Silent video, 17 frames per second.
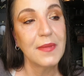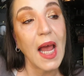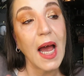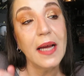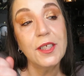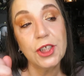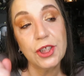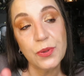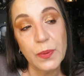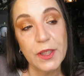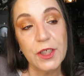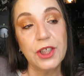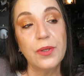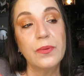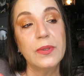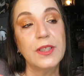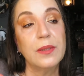I just
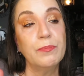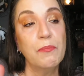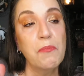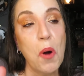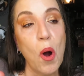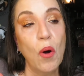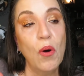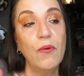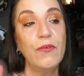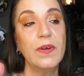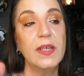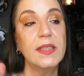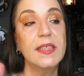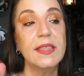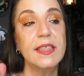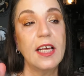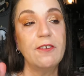wish it was mauve
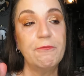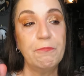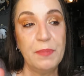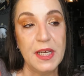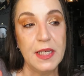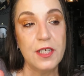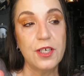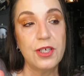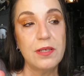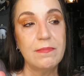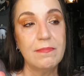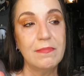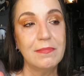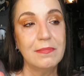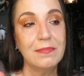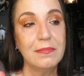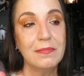instead of peach.
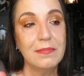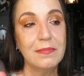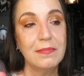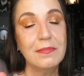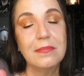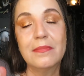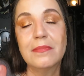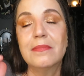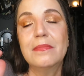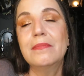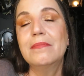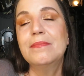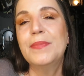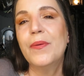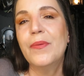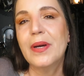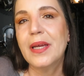
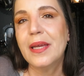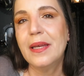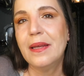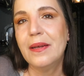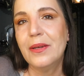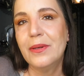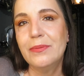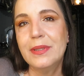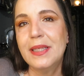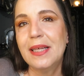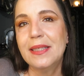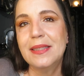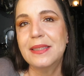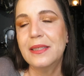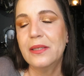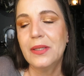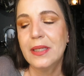But what can you do?
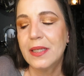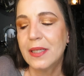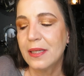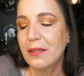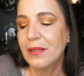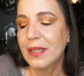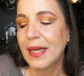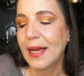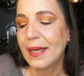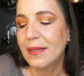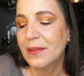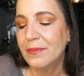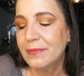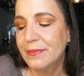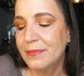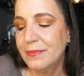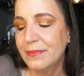That's the only color they have.
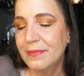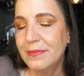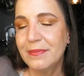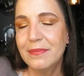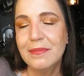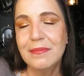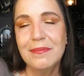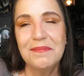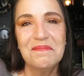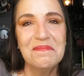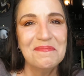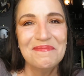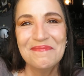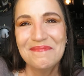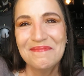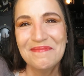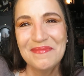
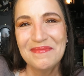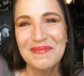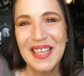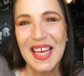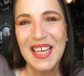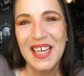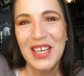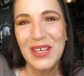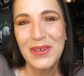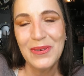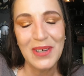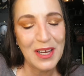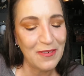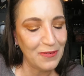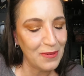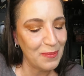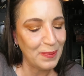Thank you,
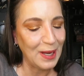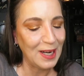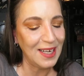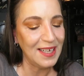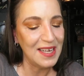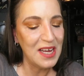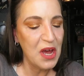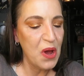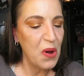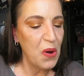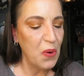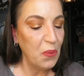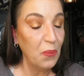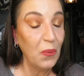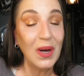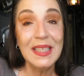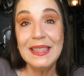everybody,
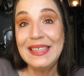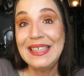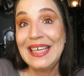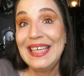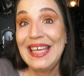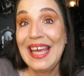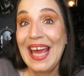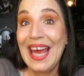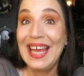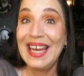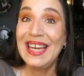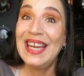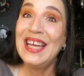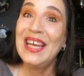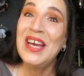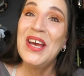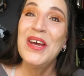once
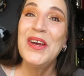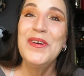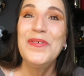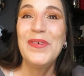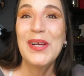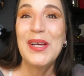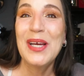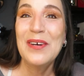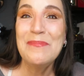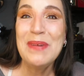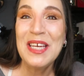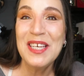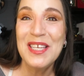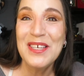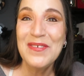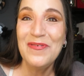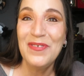again, for
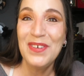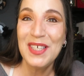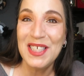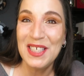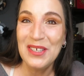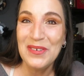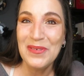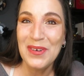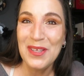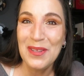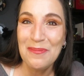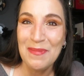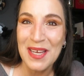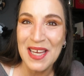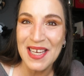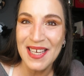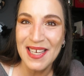coming to visit with
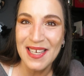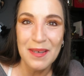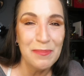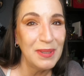me.